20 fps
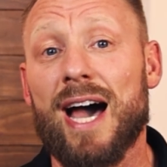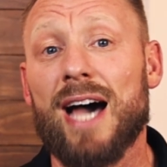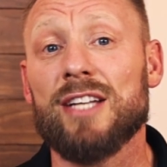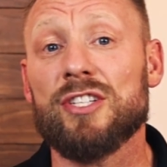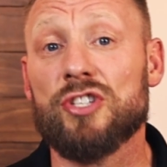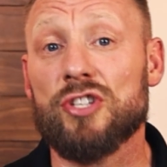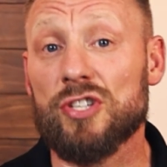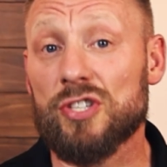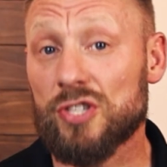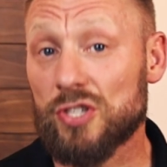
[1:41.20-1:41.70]

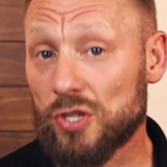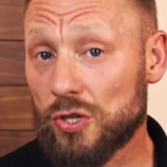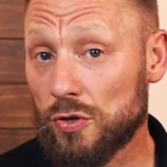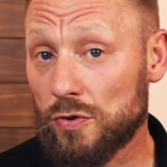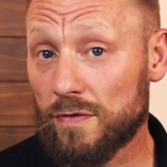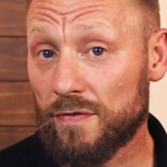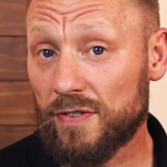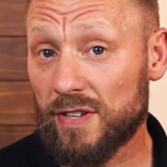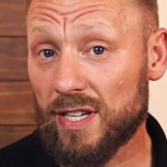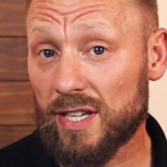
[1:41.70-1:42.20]
not just
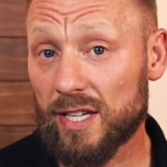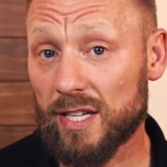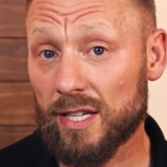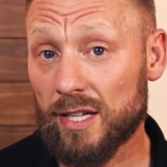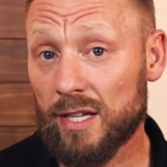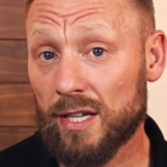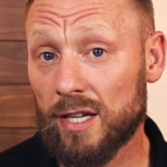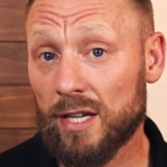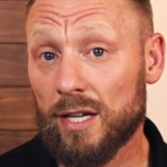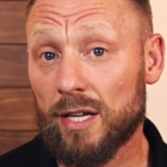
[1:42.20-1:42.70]
U
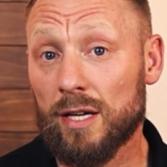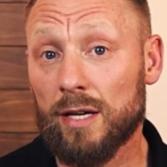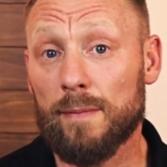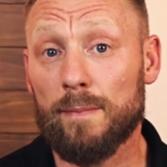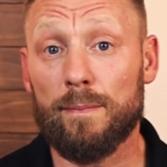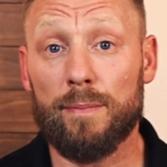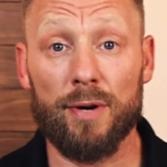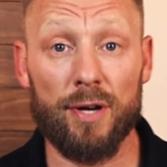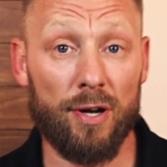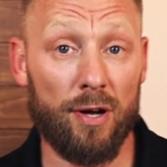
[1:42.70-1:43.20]
V,
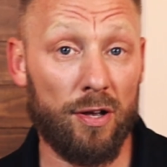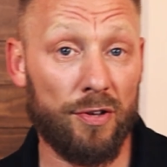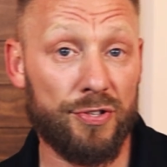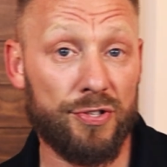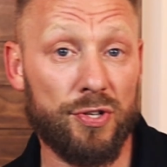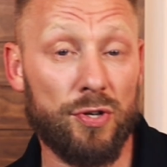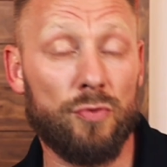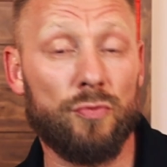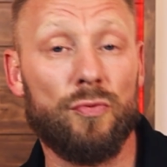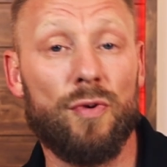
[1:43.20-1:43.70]
but
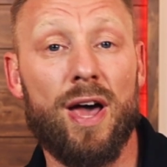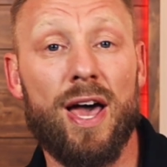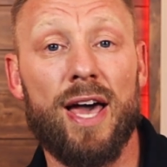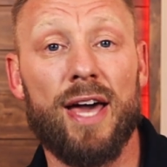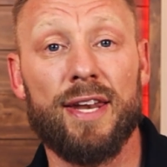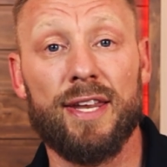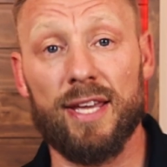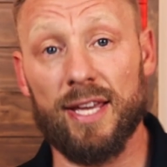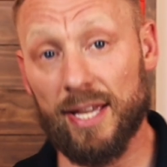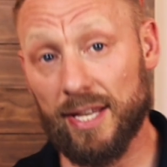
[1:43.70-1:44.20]
also
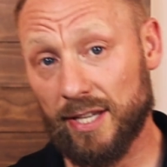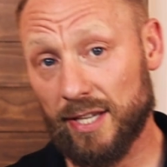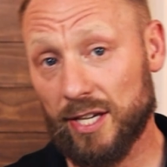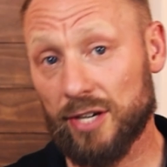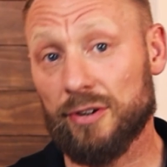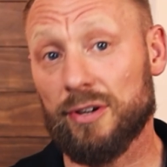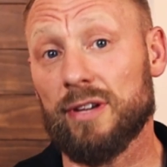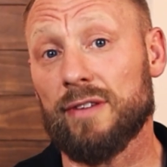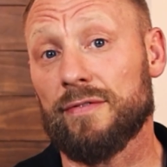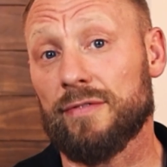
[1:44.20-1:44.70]
red and
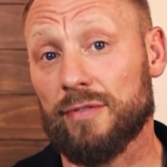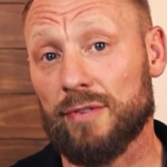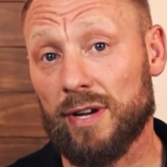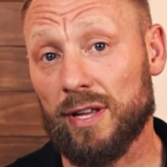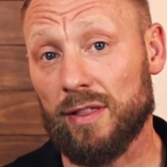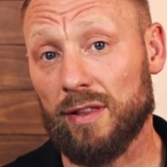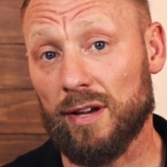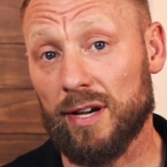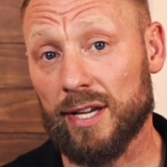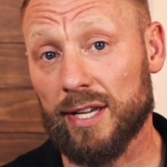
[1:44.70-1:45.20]

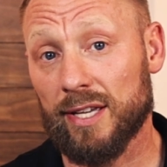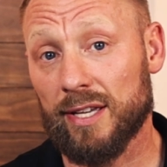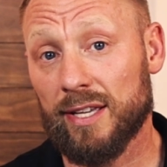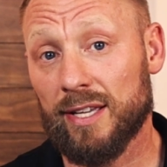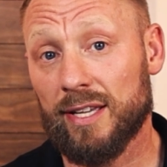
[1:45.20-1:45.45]
near-infrared light,